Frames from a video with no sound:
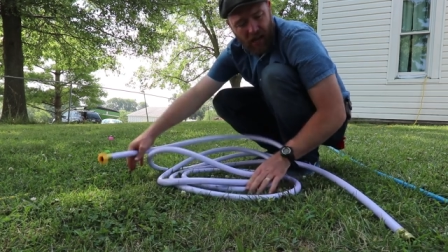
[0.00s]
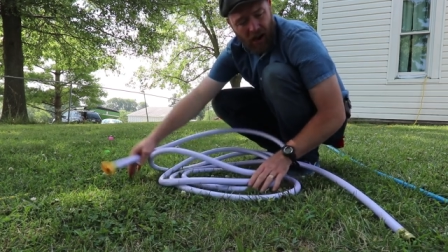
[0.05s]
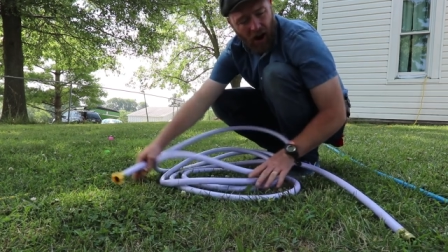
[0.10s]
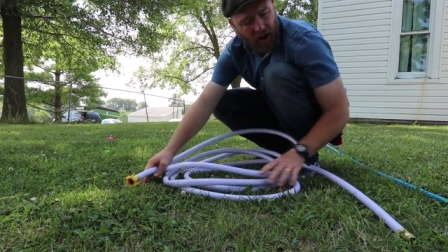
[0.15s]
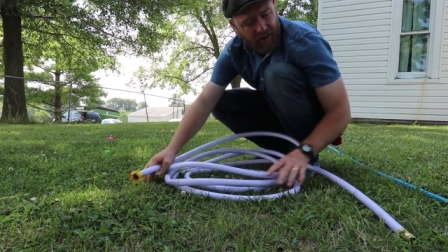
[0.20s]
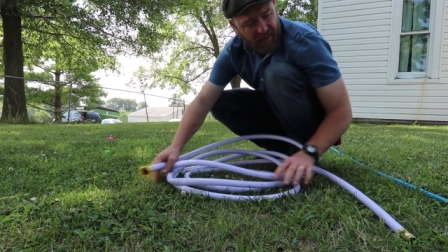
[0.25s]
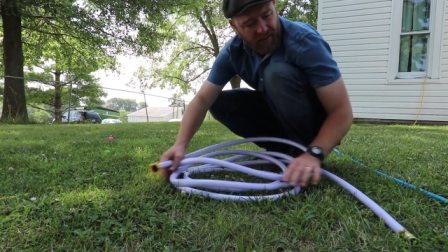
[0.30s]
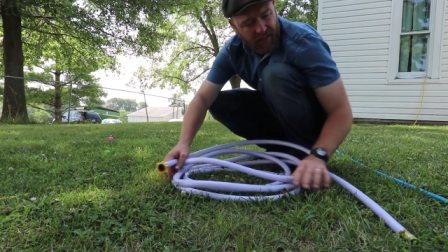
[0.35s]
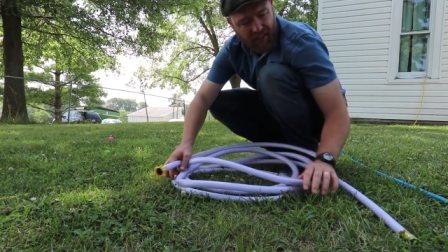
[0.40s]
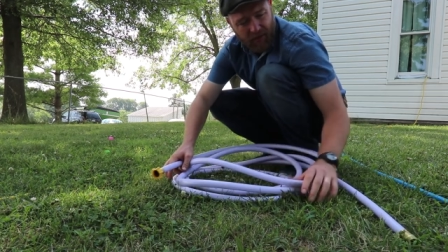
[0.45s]

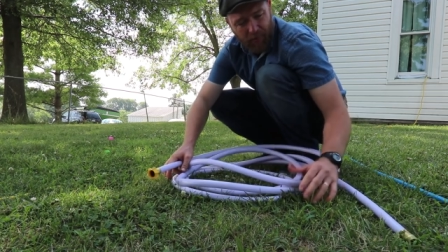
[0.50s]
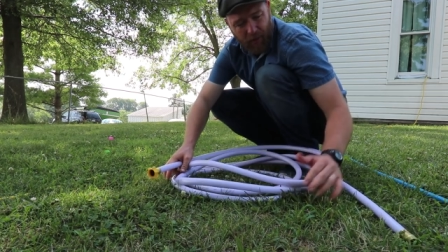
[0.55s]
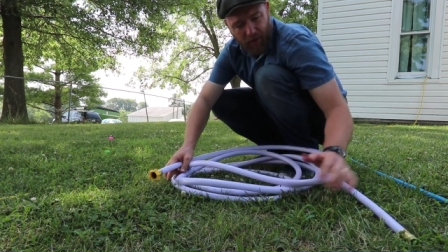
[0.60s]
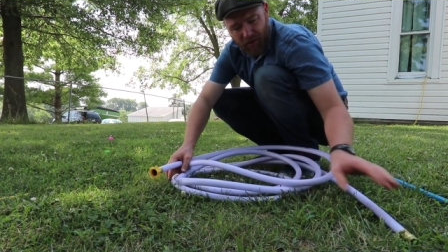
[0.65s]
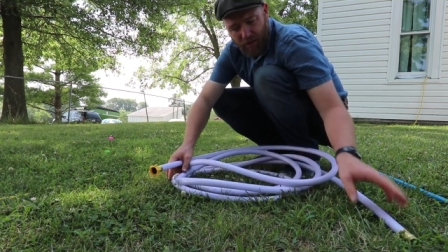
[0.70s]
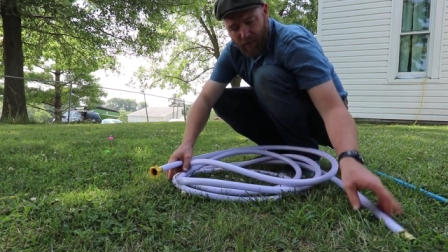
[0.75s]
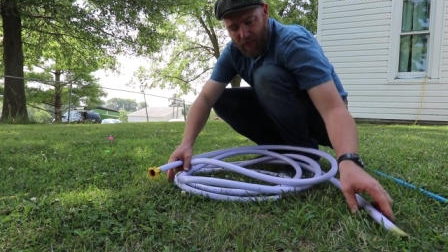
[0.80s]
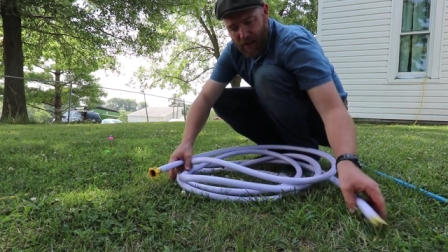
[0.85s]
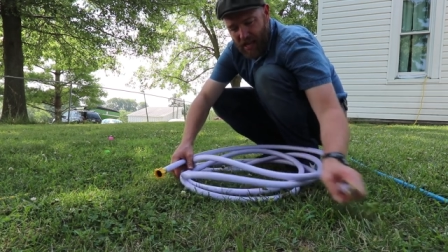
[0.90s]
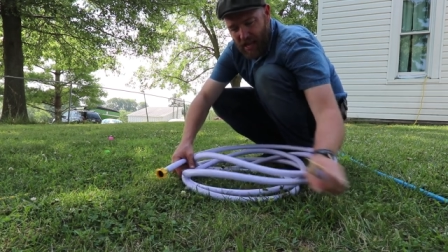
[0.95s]
Aren't these
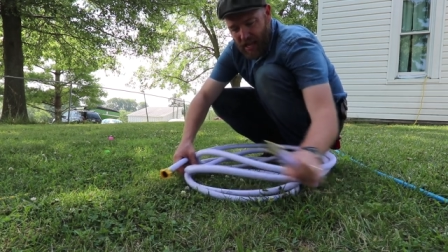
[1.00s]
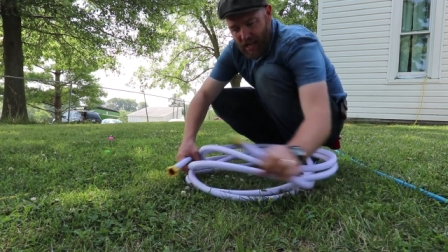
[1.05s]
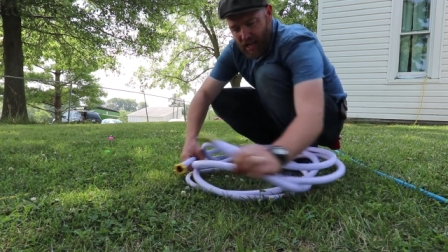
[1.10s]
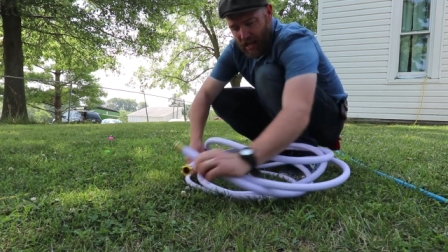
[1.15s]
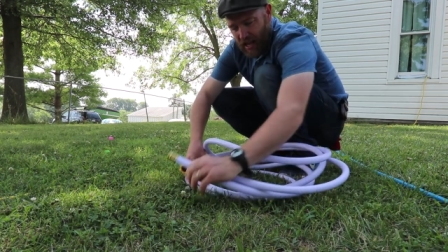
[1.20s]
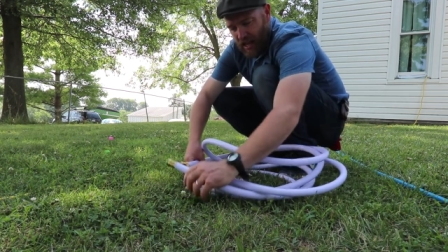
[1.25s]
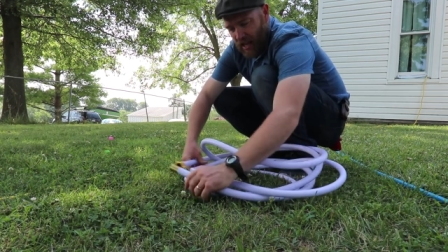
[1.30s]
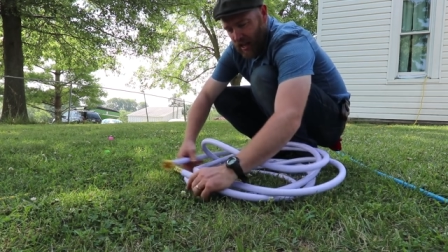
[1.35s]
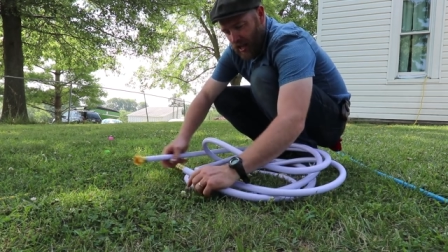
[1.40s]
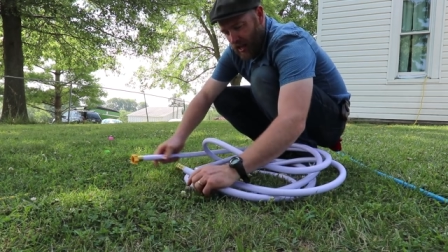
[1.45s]
supposed to be
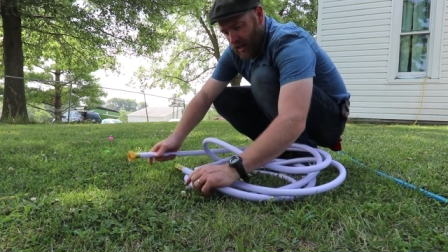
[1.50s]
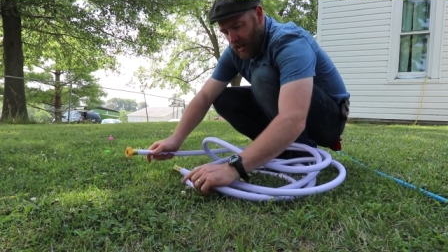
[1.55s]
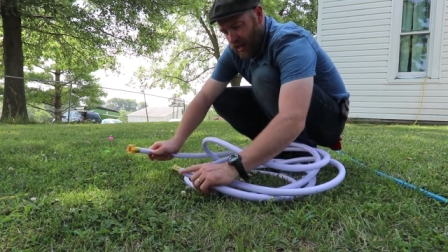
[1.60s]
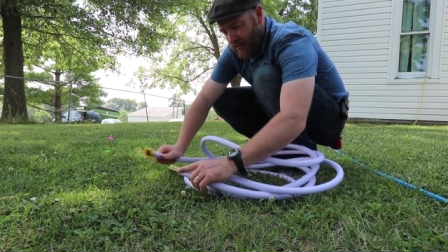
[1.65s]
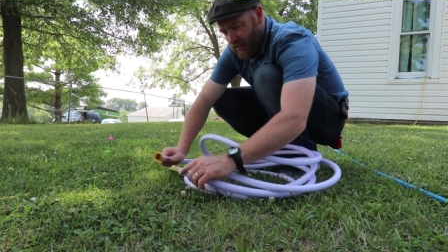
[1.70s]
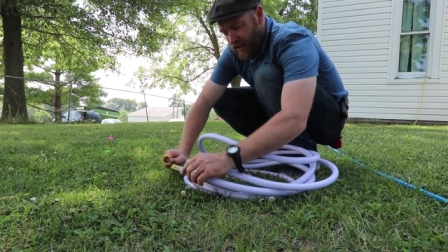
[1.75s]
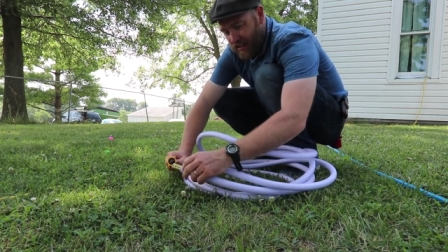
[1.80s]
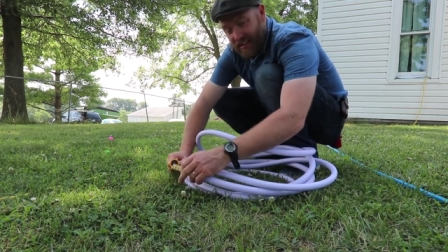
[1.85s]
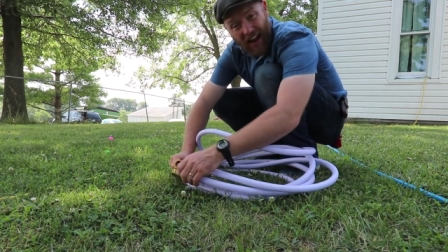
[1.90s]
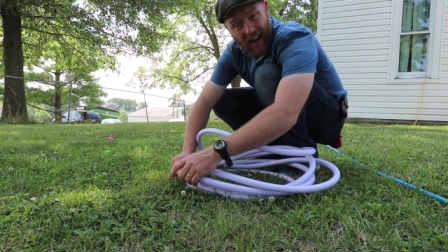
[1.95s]

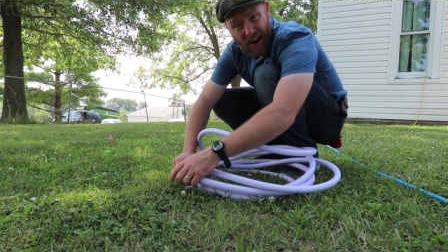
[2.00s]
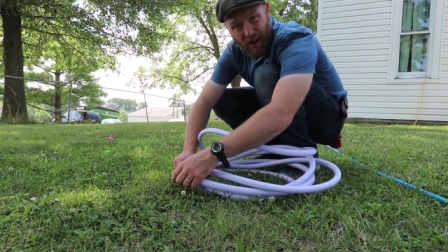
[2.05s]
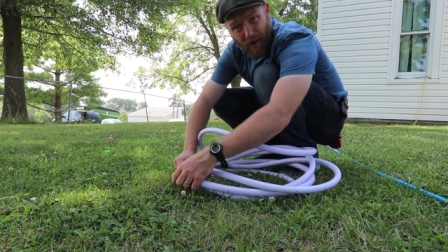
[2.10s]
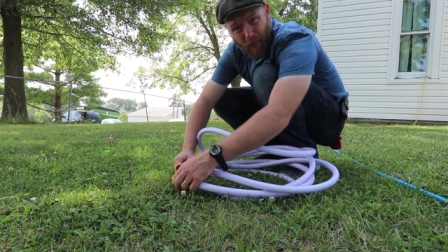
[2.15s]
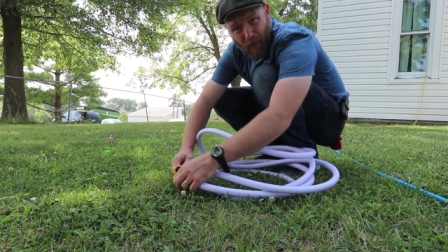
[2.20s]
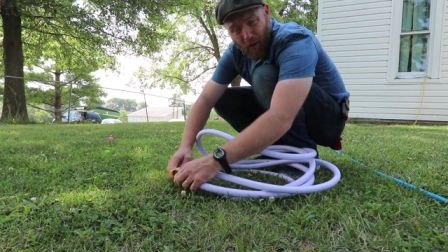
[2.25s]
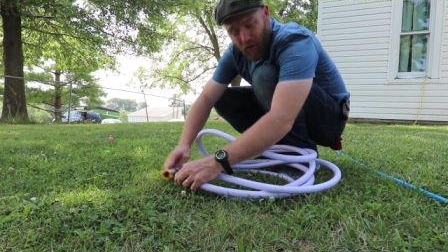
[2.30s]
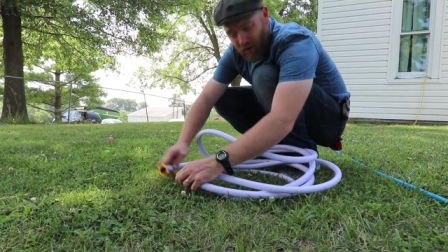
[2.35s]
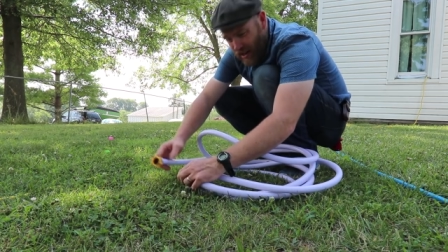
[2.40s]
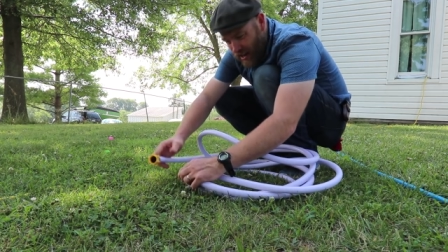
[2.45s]
the
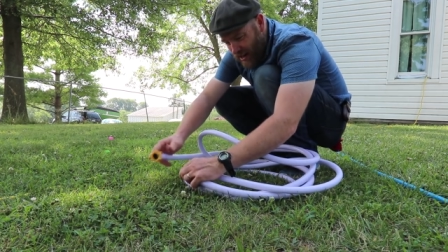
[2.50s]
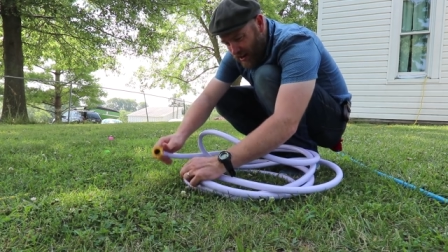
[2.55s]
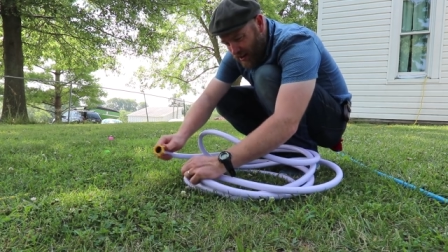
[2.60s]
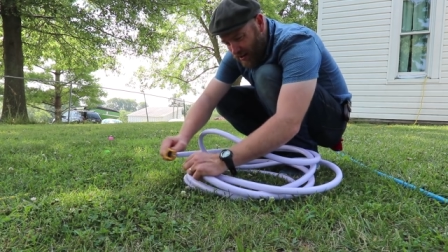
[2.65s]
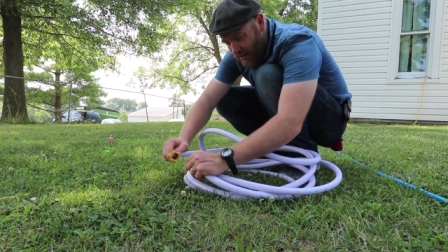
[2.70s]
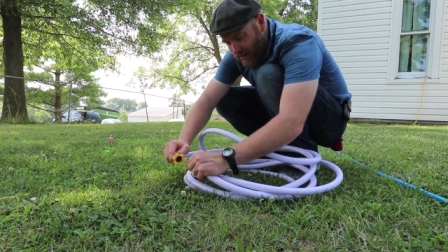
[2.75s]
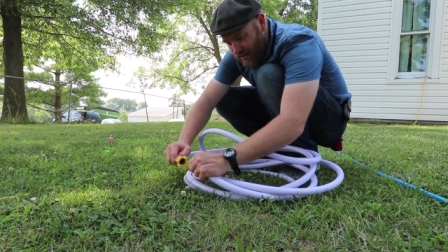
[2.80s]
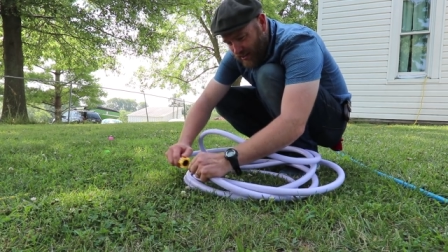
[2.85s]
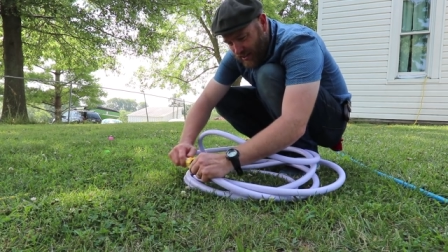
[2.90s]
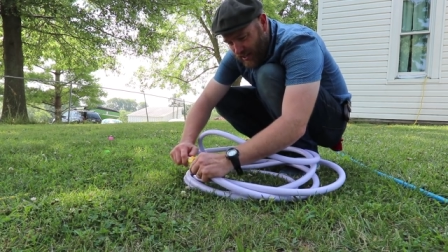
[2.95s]
terrible
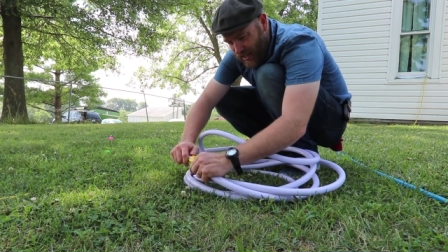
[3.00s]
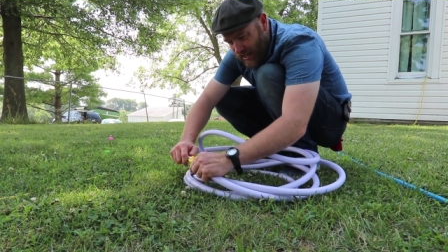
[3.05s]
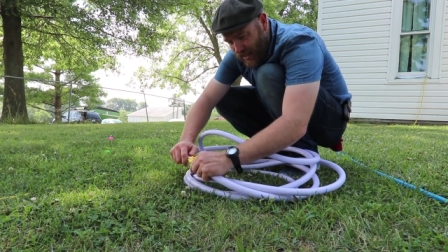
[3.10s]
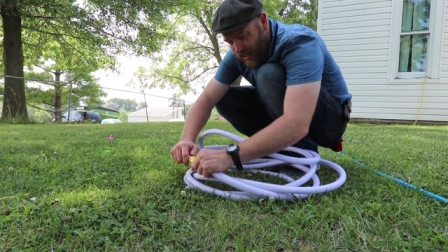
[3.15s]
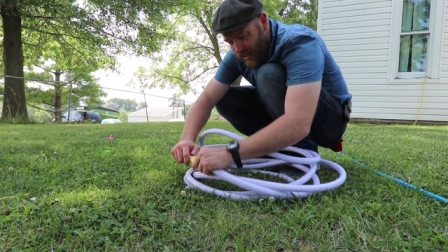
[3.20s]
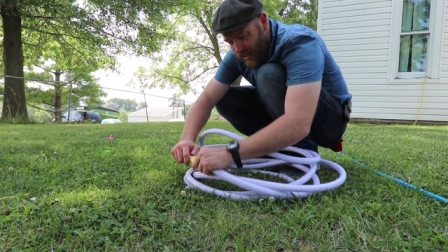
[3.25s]
years?